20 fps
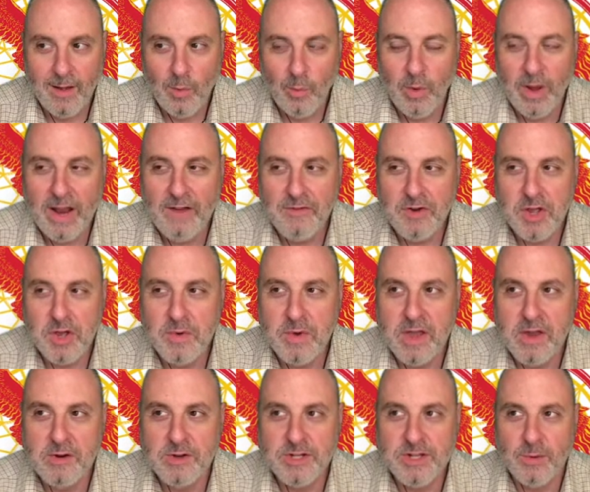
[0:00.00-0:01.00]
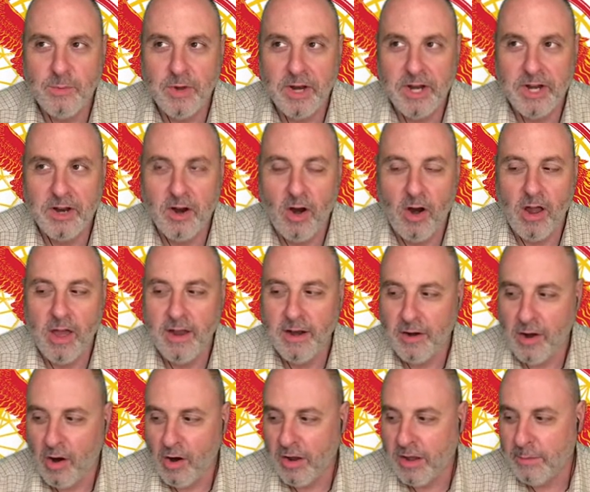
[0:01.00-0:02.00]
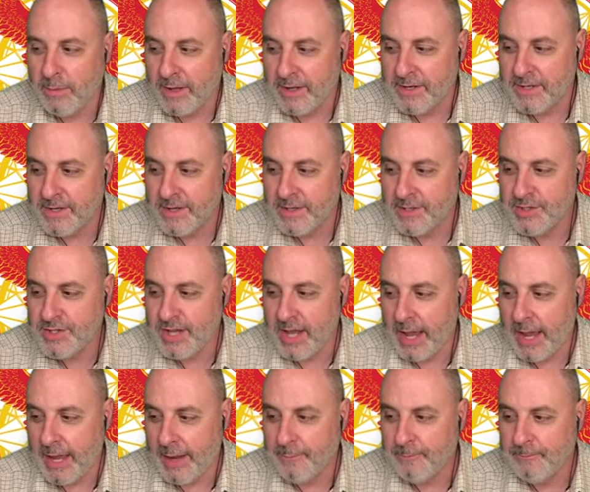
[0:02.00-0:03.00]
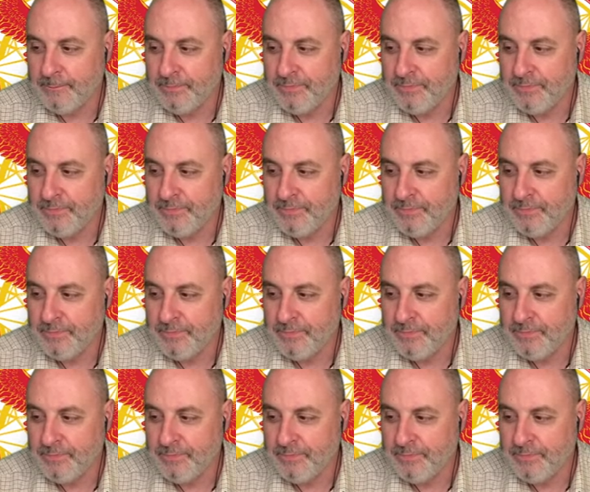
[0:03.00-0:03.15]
whenever you hear someone in, ar- in an argument say,